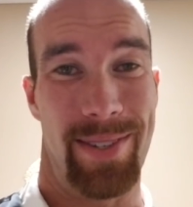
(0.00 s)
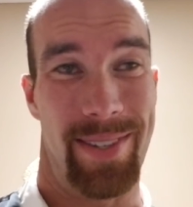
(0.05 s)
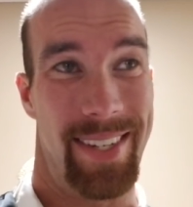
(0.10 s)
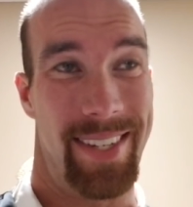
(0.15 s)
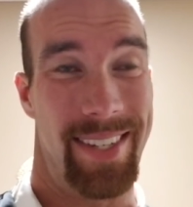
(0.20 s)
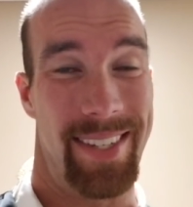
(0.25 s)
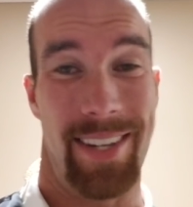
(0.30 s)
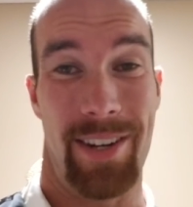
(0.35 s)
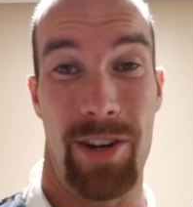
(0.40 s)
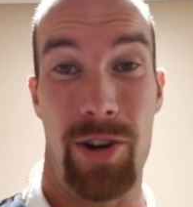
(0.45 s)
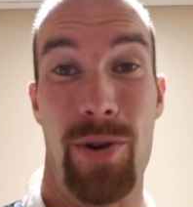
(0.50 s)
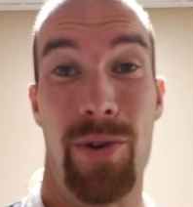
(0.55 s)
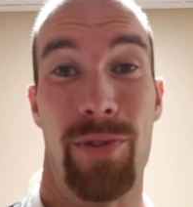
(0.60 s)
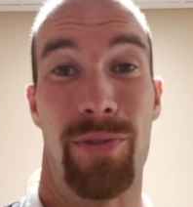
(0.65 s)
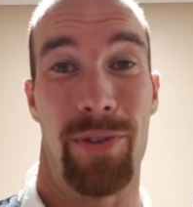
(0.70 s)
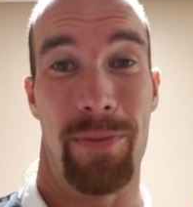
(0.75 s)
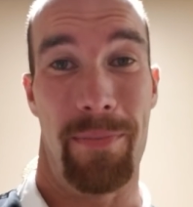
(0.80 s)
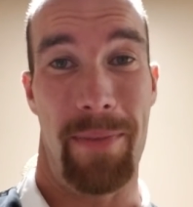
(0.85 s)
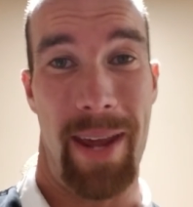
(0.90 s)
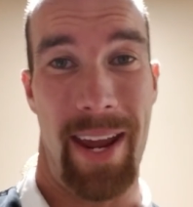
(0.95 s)
This is new
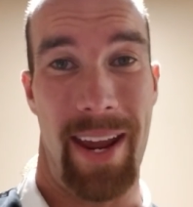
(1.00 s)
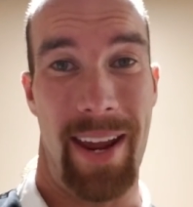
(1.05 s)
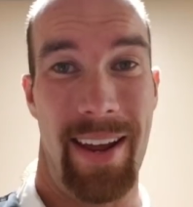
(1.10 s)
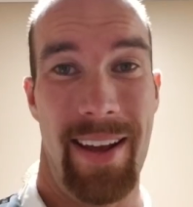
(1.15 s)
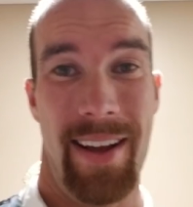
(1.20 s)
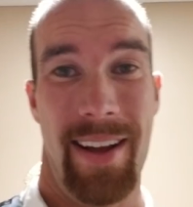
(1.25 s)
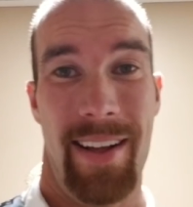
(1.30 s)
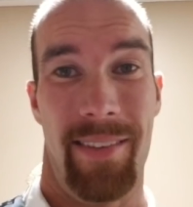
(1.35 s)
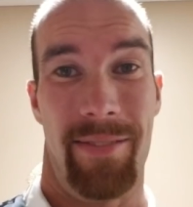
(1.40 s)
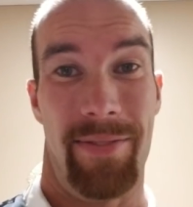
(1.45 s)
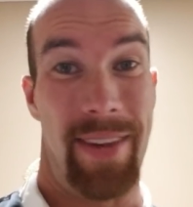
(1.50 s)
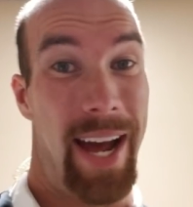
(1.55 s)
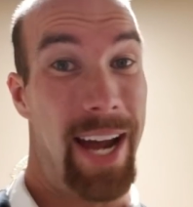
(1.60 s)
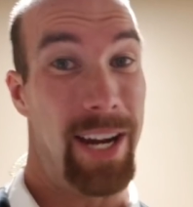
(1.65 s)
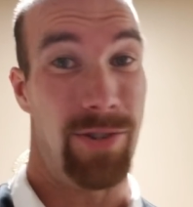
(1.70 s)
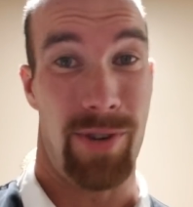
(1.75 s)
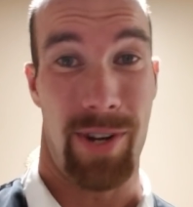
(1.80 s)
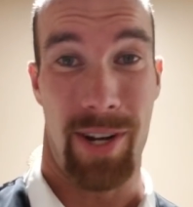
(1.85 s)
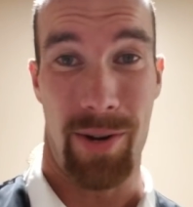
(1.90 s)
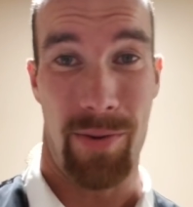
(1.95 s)
for me,
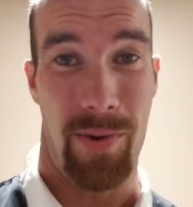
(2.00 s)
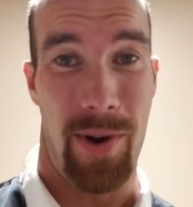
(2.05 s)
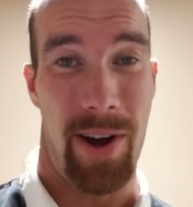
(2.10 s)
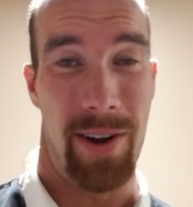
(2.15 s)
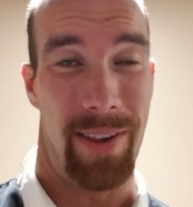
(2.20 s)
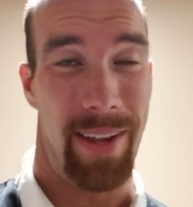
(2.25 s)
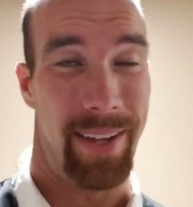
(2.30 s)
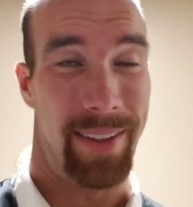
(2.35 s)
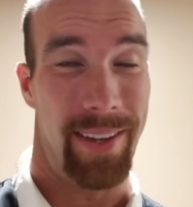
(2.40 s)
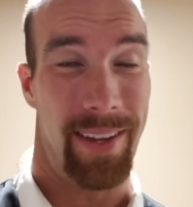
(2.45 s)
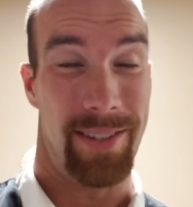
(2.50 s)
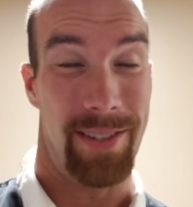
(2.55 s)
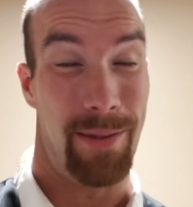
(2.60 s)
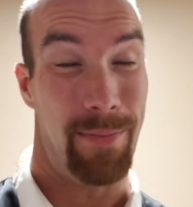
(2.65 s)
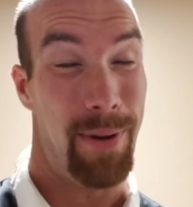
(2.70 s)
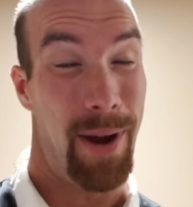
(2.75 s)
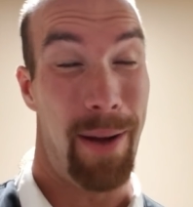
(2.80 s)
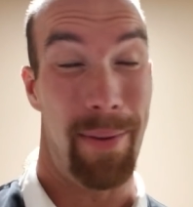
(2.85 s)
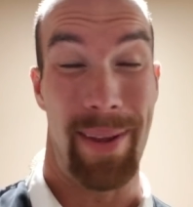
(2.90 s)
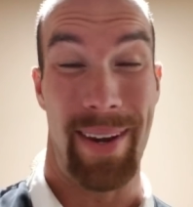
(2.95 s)
not drinking water like this. I'm
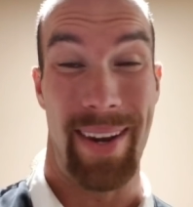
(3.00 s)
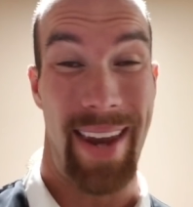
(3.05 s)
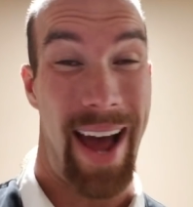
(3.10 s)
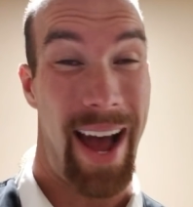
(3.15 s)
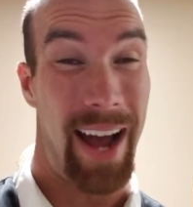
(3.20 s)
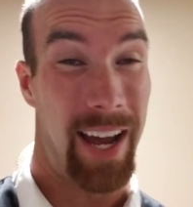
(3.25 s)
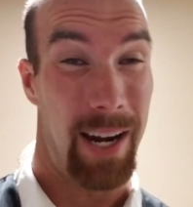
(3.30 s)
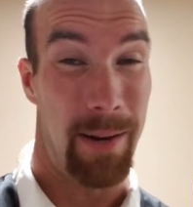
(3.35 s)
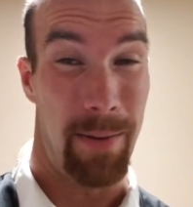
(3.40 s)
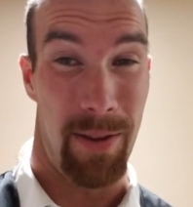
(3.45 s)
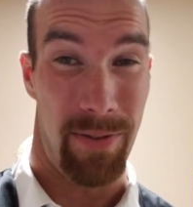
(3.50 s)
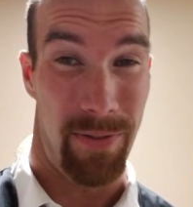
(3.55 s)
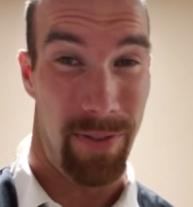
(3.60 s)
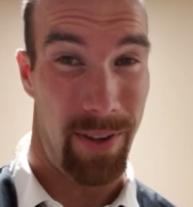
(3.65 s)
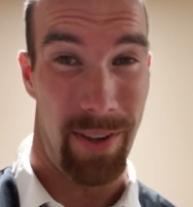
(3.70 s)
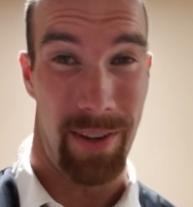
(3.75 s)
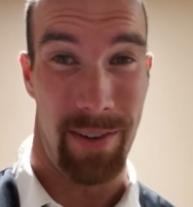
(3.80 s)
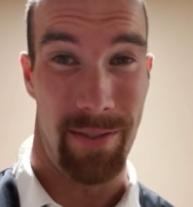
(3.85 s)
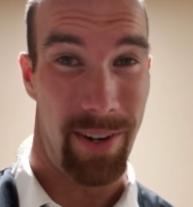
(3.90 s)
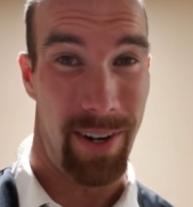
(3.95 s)
probably not going to be
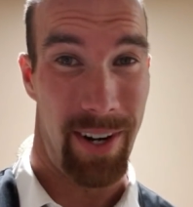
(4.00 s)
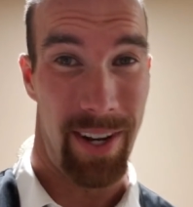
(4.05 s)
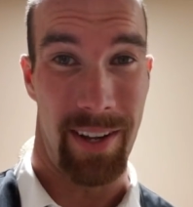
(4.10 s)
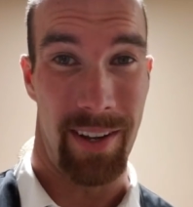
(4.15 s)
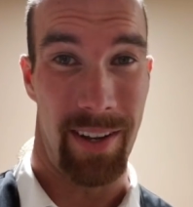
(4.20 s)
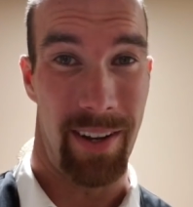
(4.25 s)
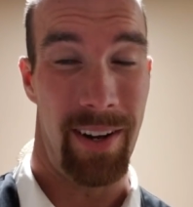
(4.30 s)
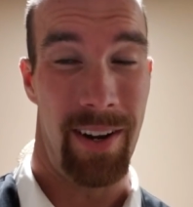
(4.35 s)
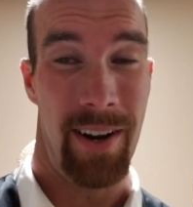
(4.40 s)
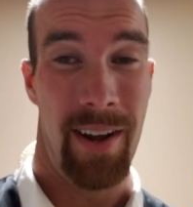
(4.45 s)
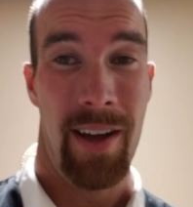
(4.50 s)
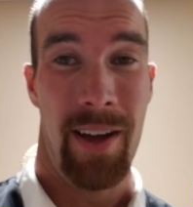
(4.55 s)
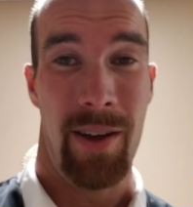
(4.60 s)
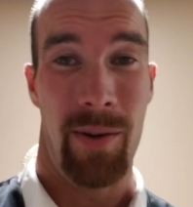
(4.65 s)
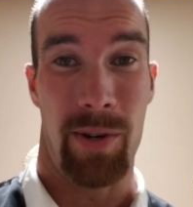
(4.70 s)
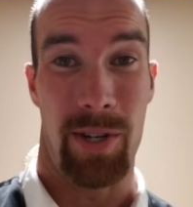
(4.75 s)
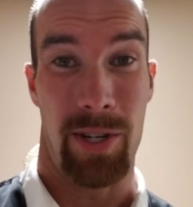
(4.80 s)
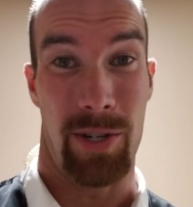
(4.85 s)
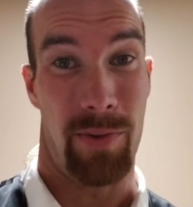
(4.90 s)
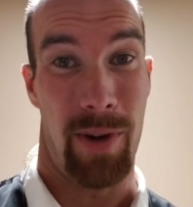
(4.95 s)
feeling very good,
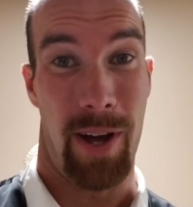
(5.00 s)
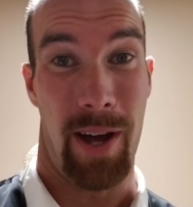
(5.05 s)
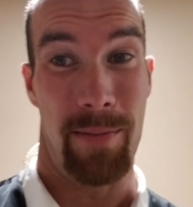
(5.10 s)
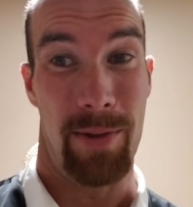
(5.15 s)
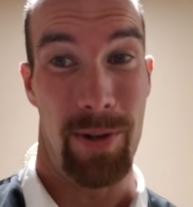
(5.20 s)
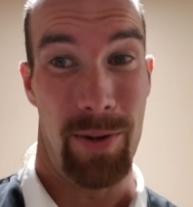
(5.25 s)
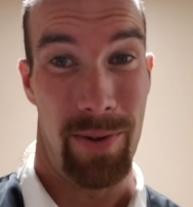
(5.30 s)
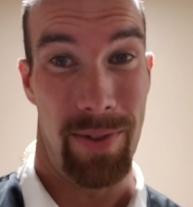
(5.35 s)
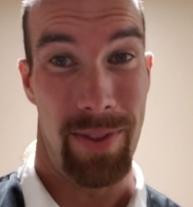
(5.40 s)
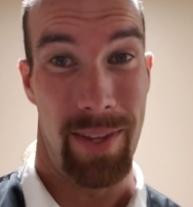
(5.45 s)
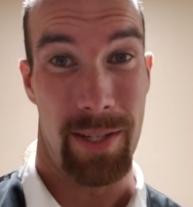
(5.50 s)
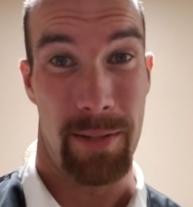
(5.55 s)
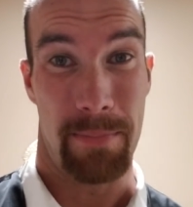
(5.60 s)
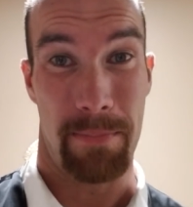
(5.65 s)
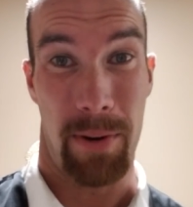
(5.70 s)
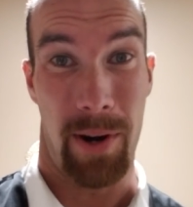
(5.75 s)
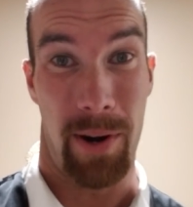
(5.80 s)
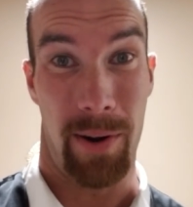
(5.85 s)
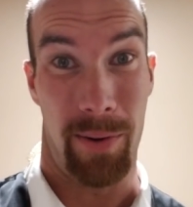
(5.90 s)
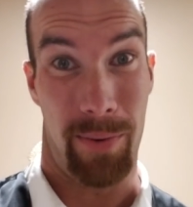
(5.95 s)
which is why I'm doing this
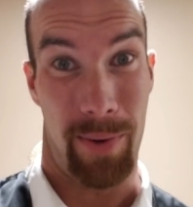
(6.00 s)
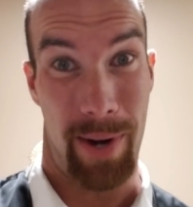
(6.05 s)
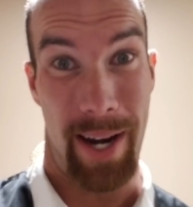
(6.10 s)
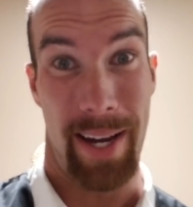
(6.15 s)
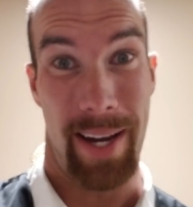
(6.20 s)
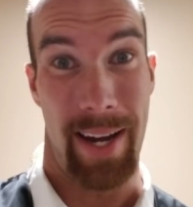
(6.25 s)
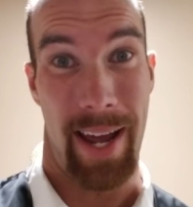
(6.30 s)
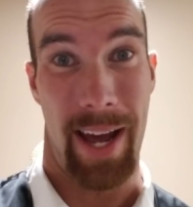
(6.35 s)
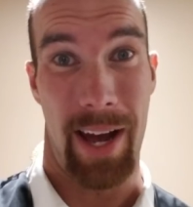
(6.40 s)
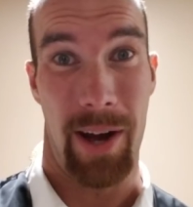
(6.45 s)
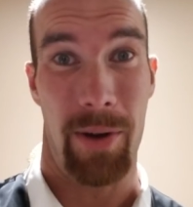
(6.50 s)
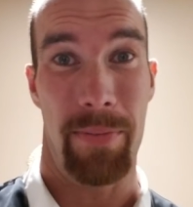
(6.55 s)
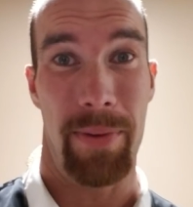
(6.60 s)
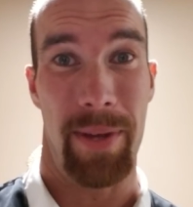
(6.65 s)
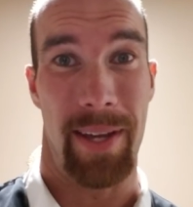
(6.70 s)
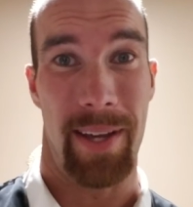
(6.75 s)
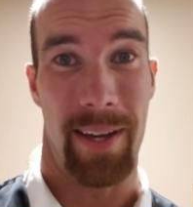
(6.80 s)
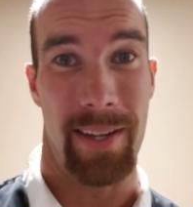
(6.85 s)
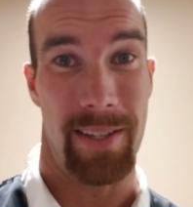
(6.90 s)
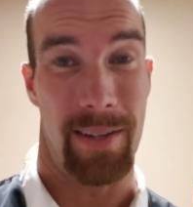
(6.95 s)
part right now,
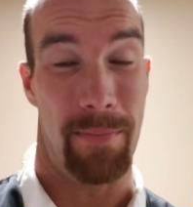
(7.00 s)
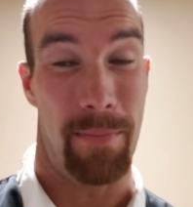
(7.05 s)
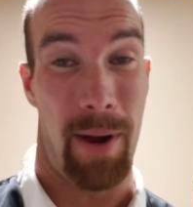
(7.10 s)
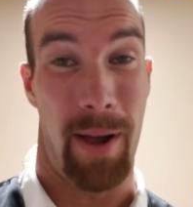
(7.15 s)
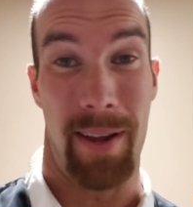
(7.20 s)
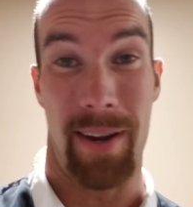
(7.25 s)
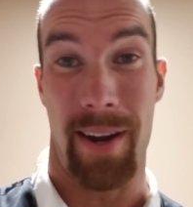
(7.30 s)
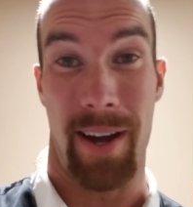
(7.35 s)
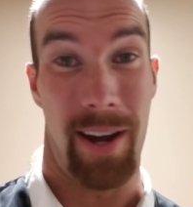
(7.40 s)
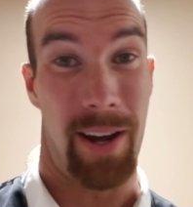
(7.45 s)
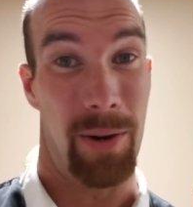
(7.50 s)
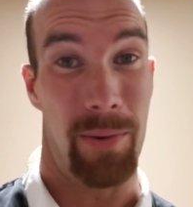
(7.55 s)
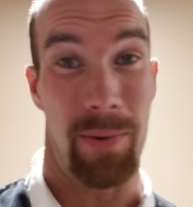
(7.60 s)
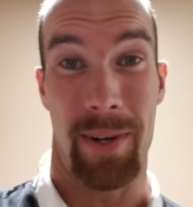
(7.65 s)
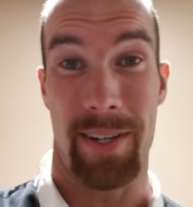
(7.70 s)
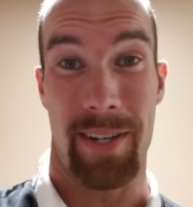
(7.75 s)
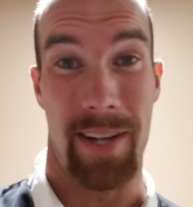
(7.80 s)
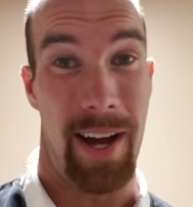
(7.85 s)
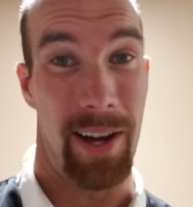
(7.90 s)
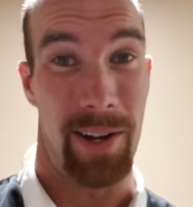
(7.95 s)
because I'm probably not going to
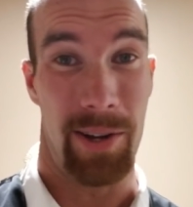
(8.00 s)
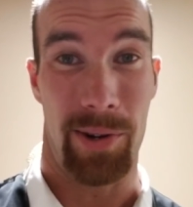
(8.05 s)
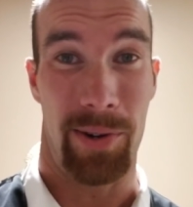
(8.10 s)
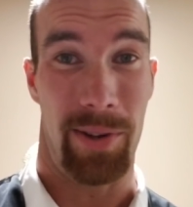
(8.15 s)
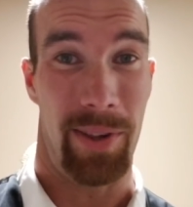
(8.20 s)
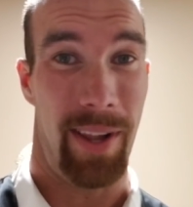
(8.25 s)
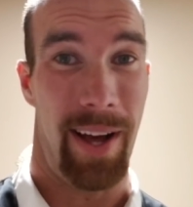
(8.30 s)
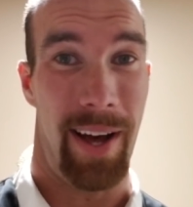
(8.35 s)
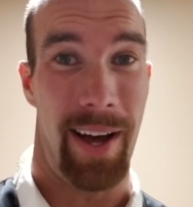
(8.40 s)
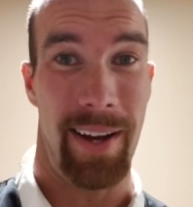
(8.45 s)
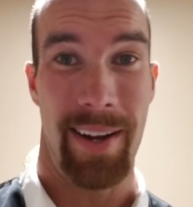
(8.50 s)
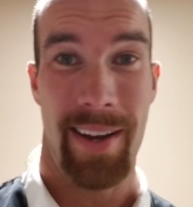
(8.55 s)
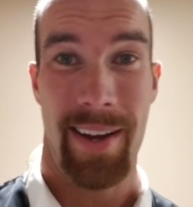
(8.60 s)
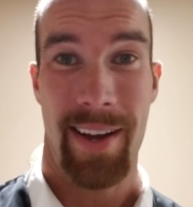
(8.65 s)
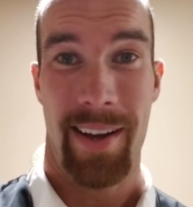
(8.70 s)
want to talk a whole lot.